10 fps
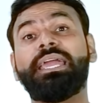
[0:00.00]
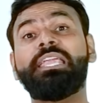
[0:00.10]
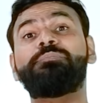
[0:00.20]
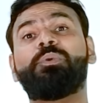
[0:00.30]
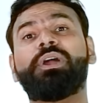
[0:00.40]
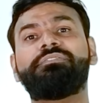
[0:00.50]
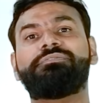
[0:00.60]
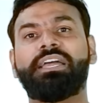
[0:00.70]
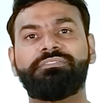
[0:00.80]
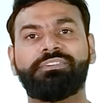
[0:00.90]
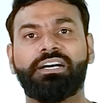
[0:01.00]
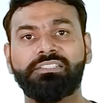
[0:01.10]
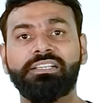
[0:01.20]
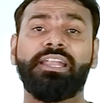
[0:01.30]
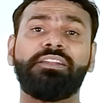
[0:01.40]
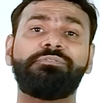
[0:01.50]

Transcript: 8.5 hours had a